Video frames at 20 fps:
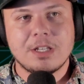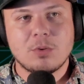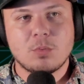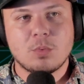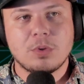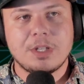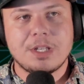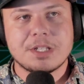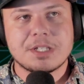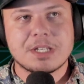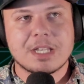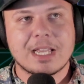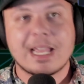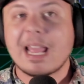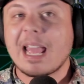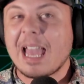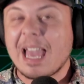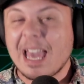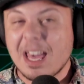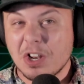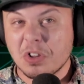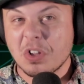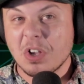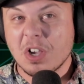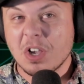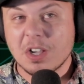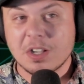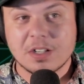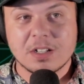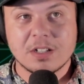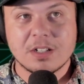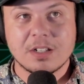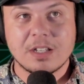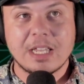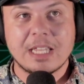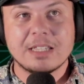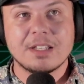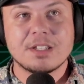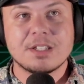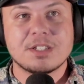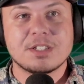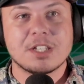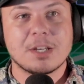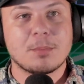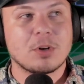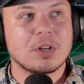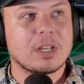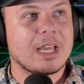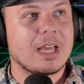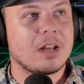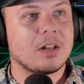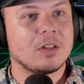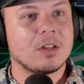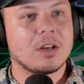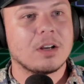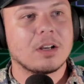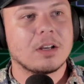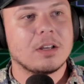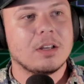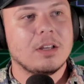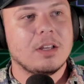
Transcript: release a catalog, Endless Summer Catalog,